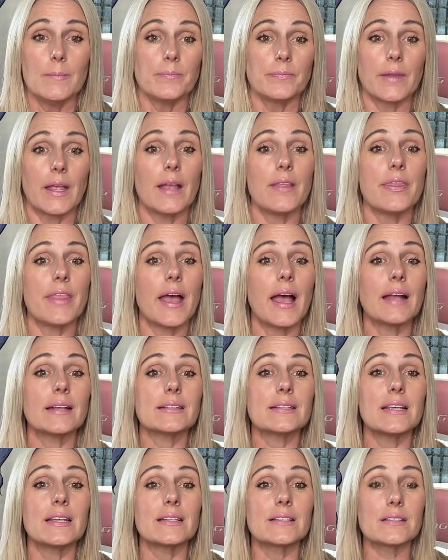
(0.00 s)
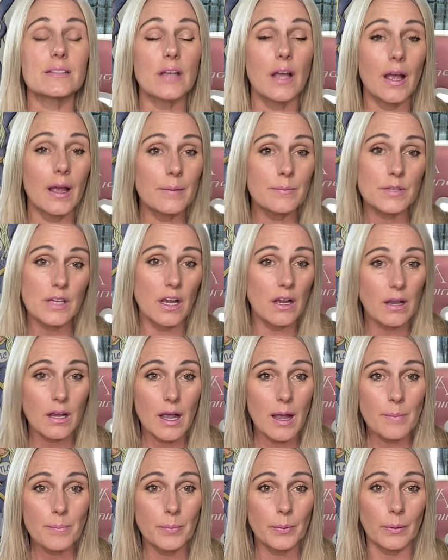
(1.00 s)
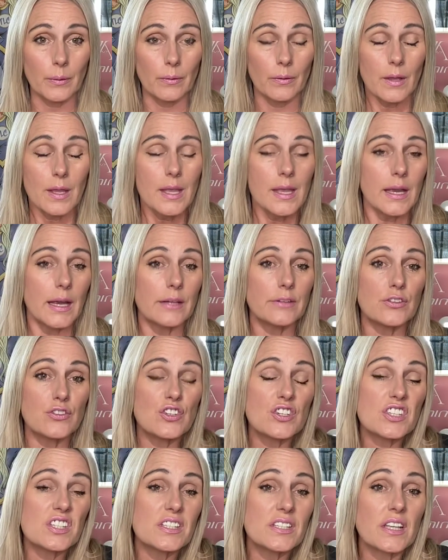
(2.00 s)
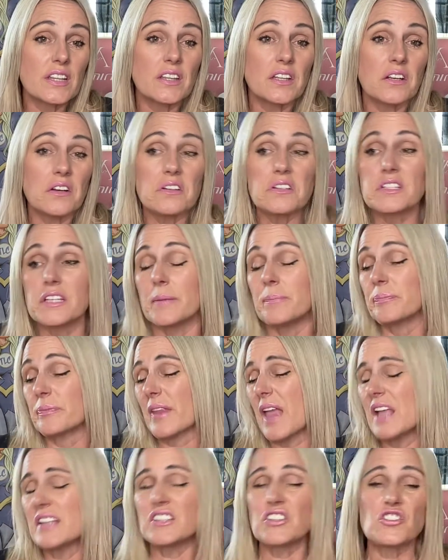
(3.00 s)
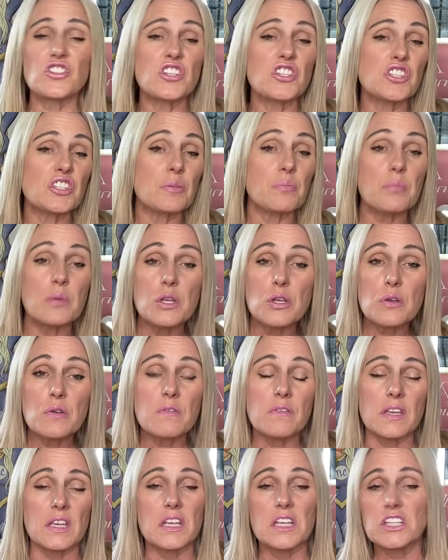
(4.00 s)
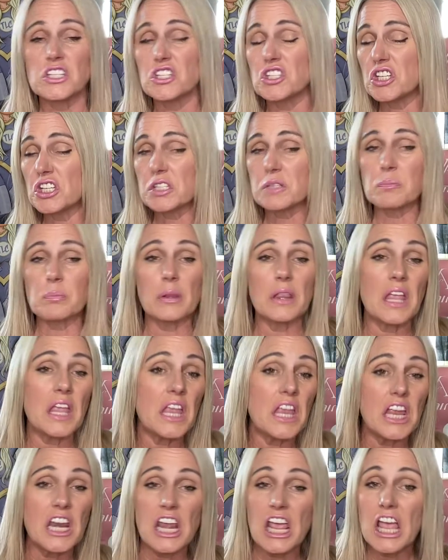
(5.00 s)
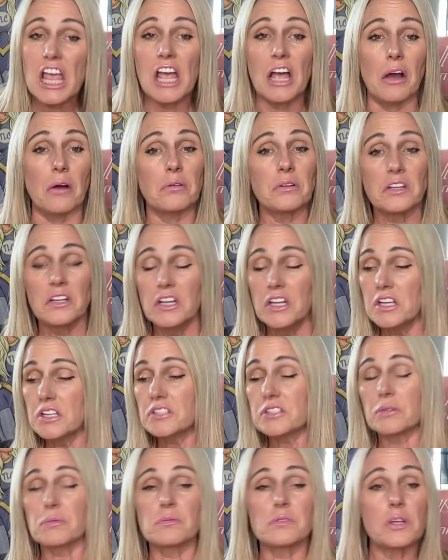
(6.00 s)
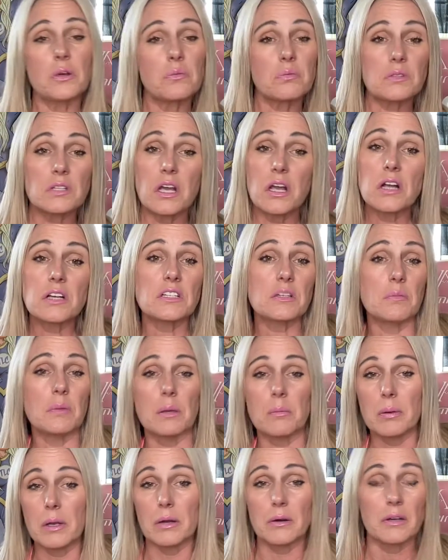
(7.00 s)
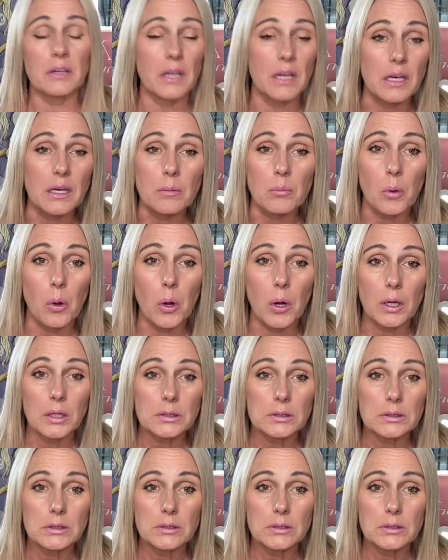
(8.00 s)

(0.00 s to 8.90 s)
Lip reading: And that takes time to uncouple and to just sit there and say, it's just a movie. It's just playing out. So don't talk to me about it anymore.